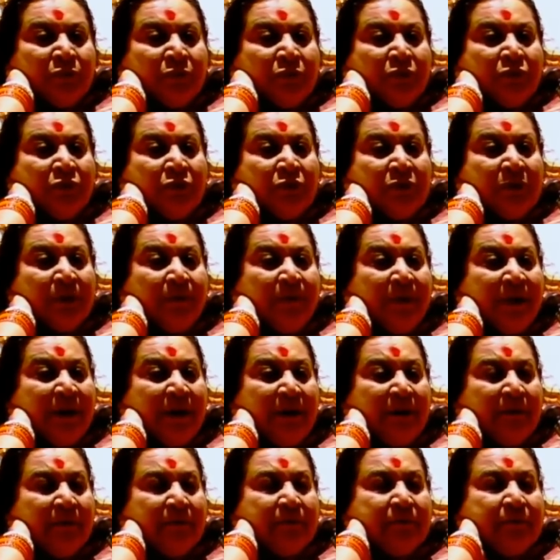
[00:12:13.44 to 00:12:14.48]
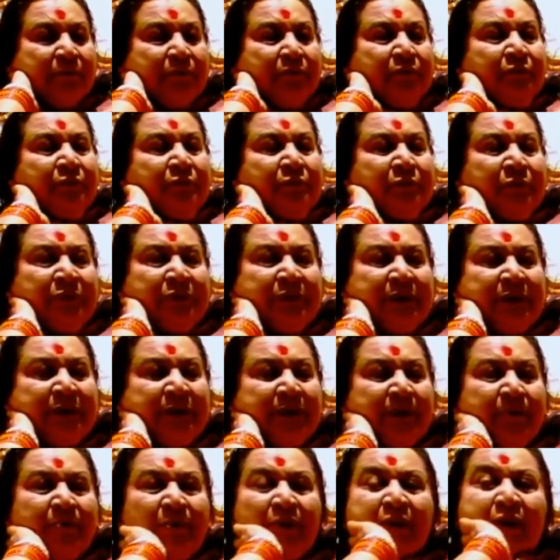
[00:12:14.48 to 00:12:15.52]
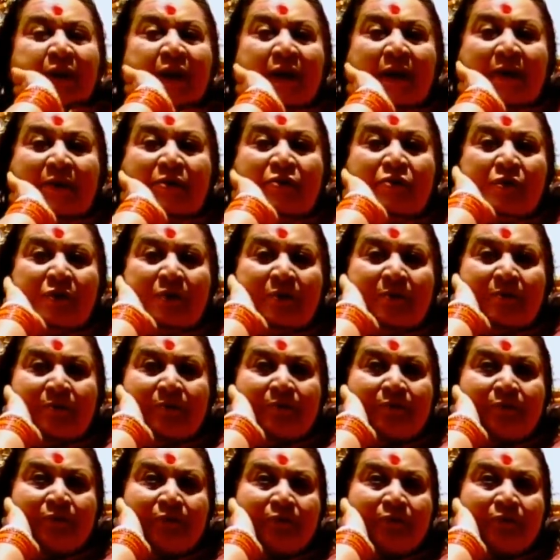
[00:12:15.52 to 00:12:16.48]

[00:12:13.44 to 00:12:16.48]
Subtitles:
So somebody said something harsh to him.